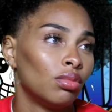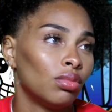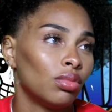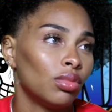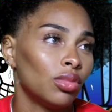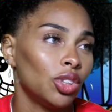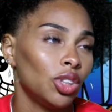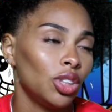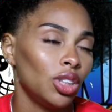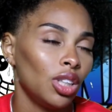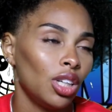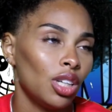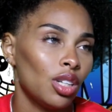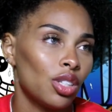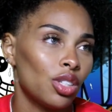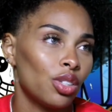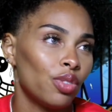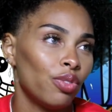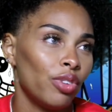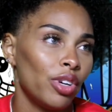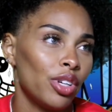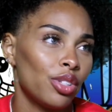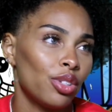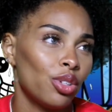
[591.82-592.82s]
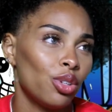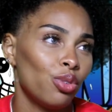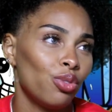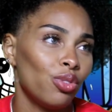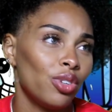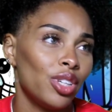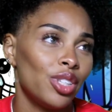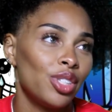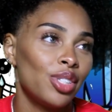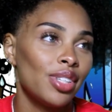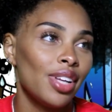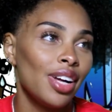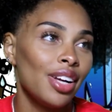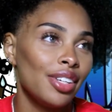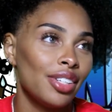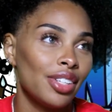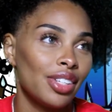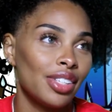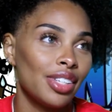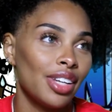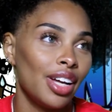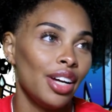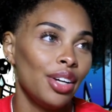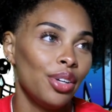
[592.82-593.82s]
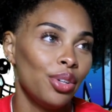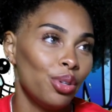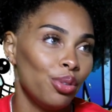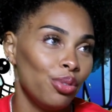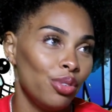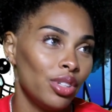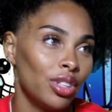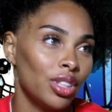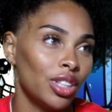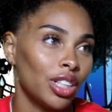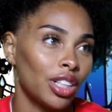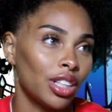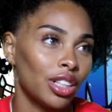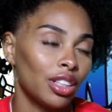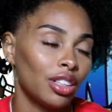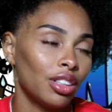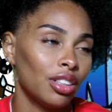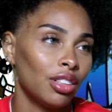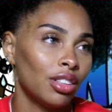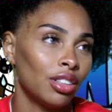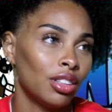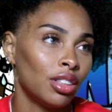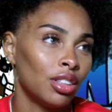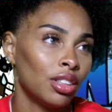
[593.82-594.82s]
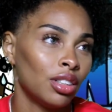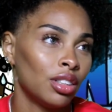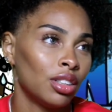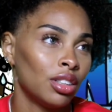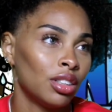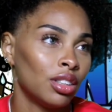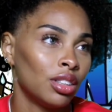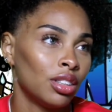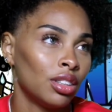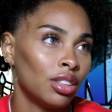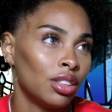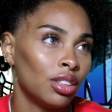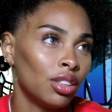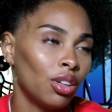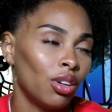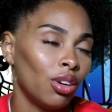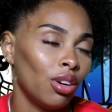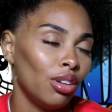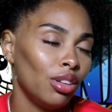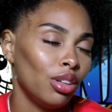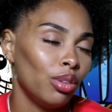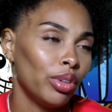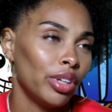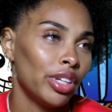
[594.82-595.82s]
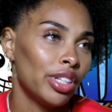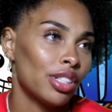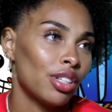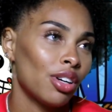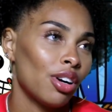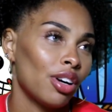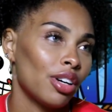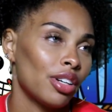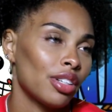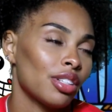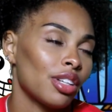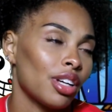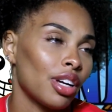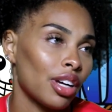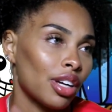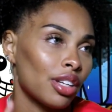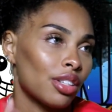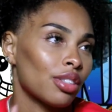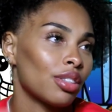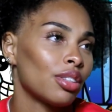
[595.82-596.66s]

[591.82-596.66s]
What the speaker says: She got his face goofy. Sanji's not goofy looking. Only when his heart eyes are